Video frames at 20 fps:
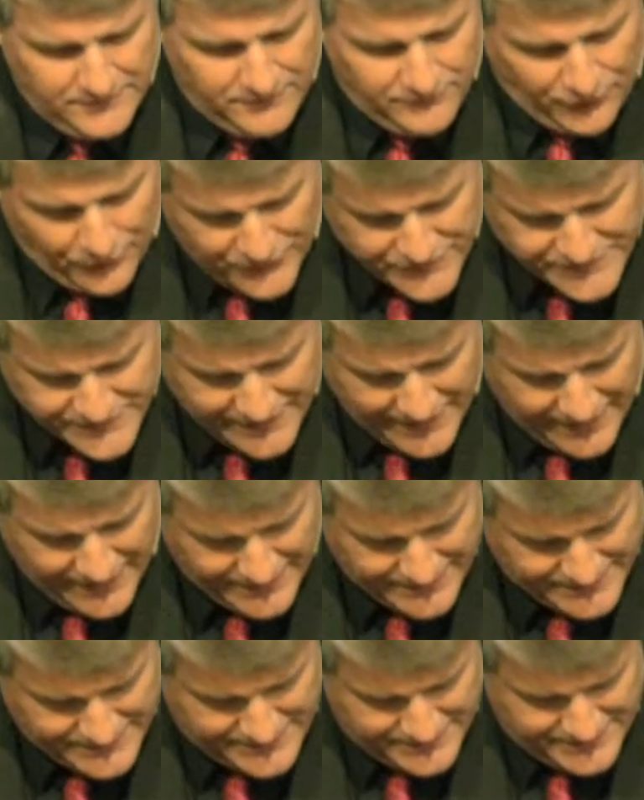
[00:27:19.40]
for the
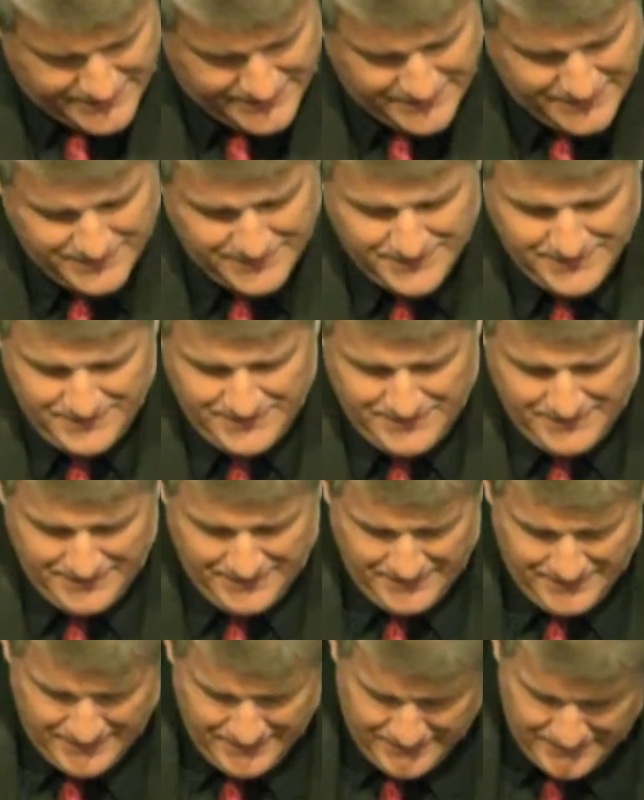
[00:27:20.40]
saints
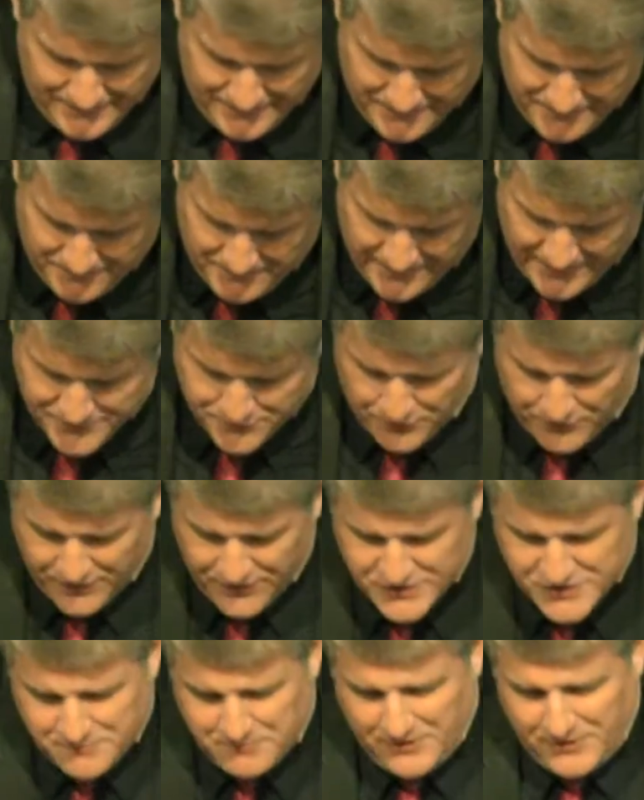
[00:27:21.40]
because we're in
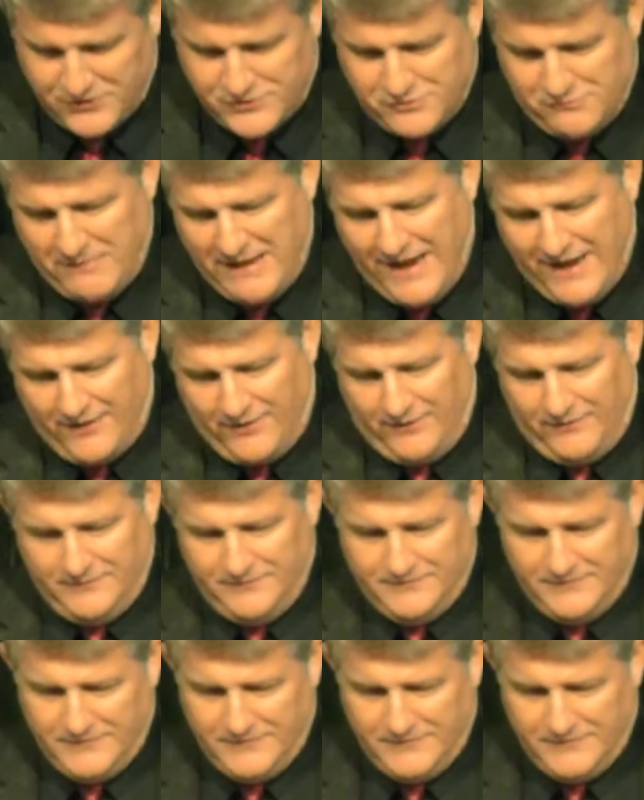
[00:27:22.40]
a spiritual battle.